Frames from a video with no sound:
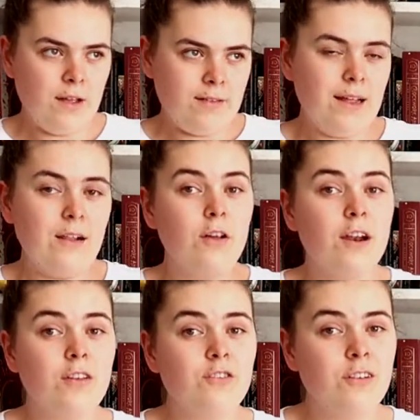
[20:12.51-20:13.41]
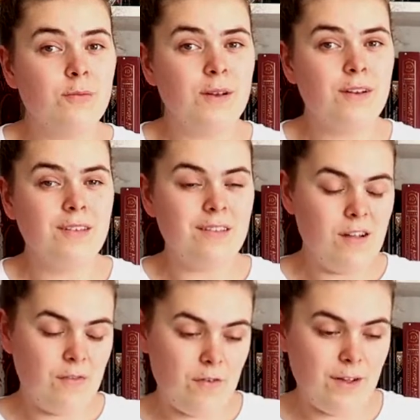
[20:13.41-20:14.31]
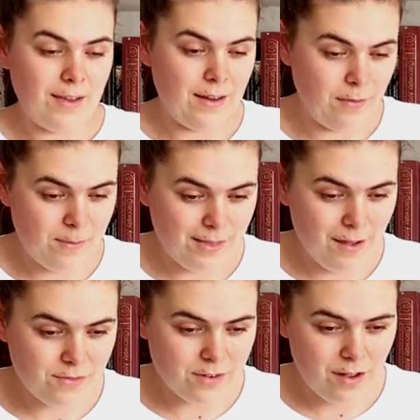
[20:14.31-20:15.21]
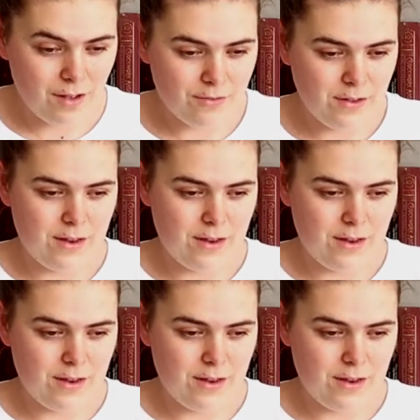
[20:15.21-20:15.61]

has had a lot of issues because he's never felt like he's been loved enough,